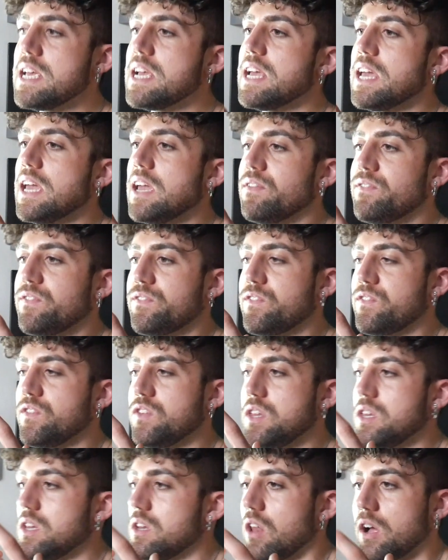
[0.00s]
if,
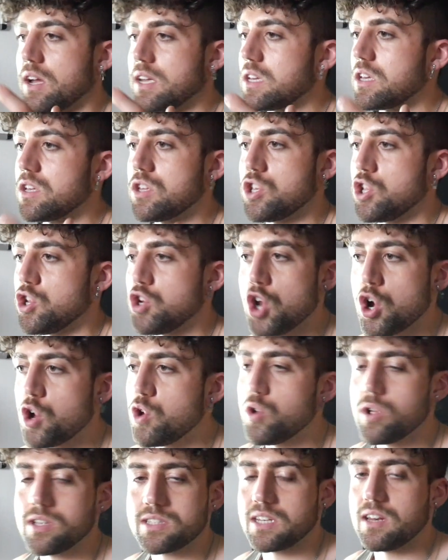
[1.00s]
like, you know
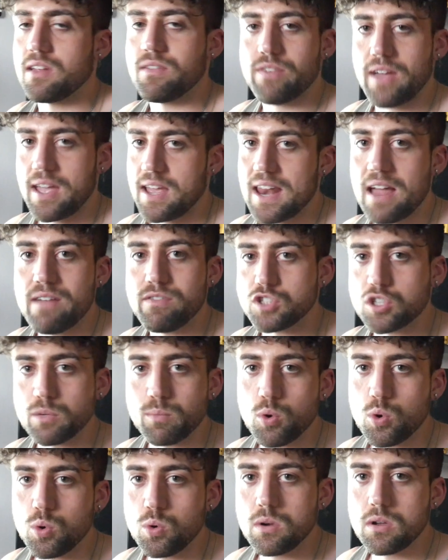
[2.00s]
it's
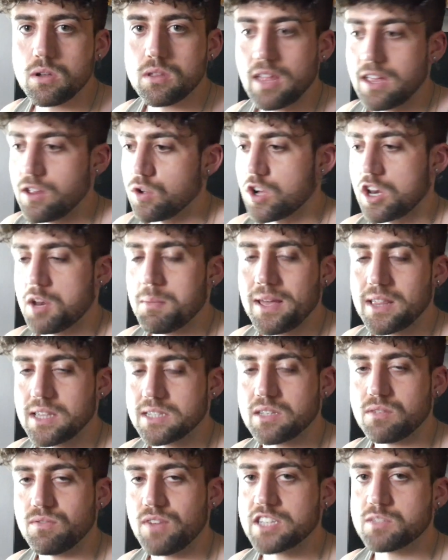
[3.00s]
inevitable that you're going to make this
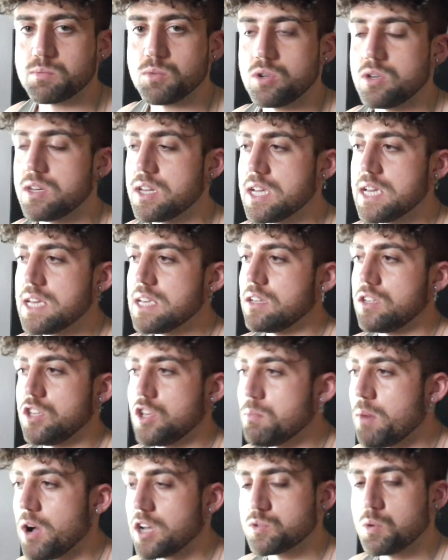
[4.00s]
investment, you
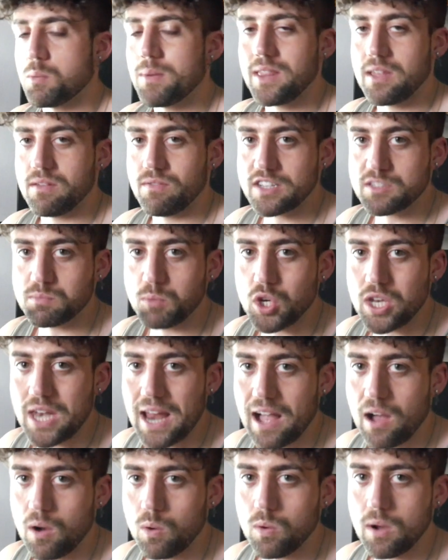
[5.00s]
might as well make the investment
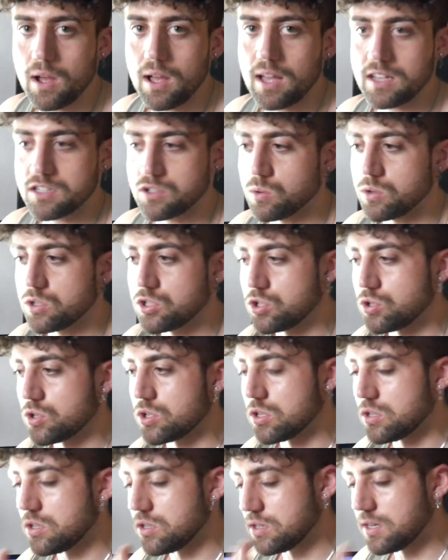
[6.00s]
now, as long as you
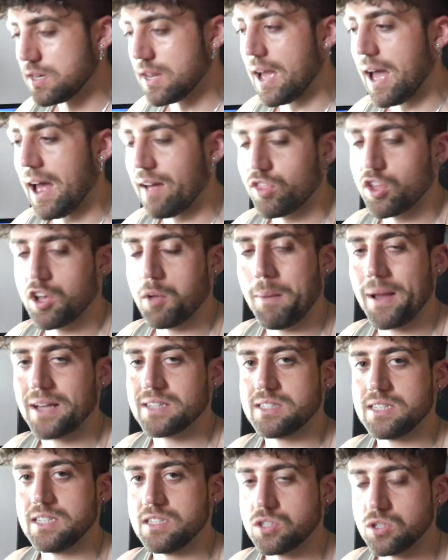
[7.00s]
can, yeah, have the
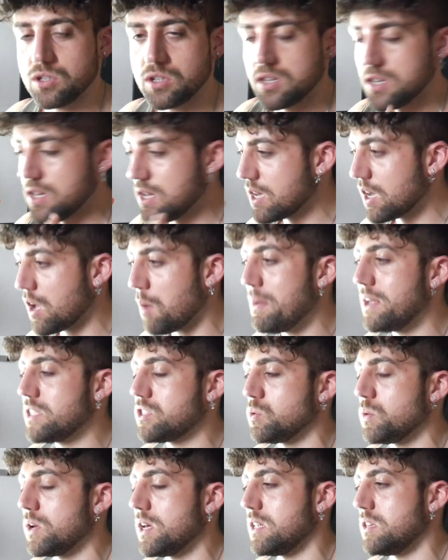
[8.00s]
capacity to commit
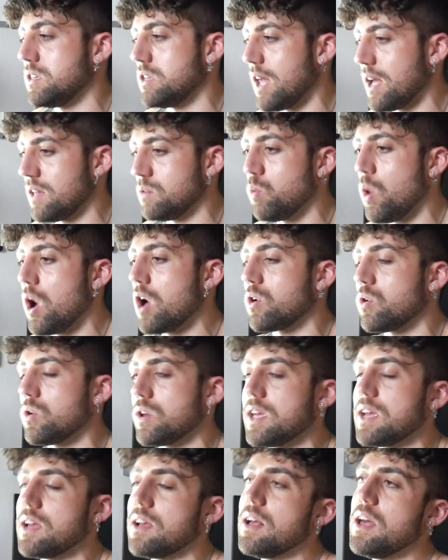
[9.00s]
to it and work on
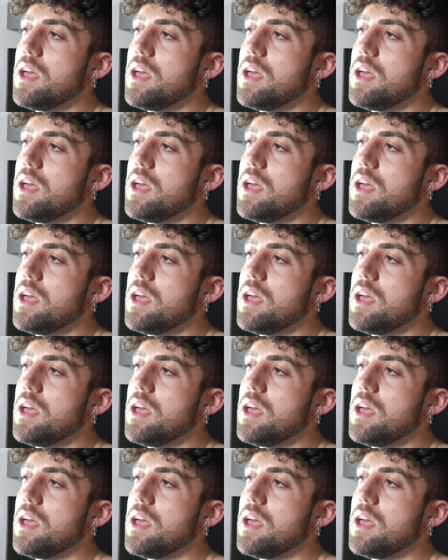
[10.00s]
it.